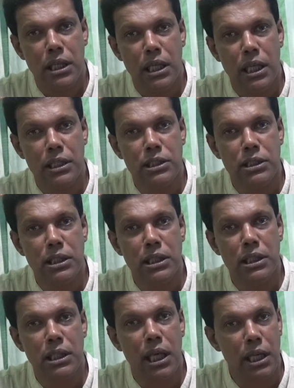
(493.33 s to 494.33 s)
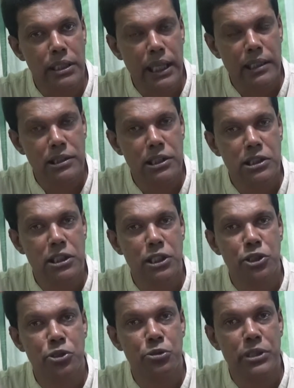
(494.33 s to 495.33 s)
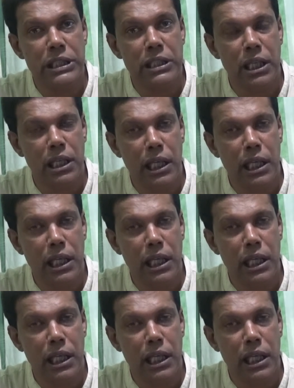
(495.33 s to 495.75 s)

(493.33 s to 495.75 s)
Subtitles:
and other assistance to Rita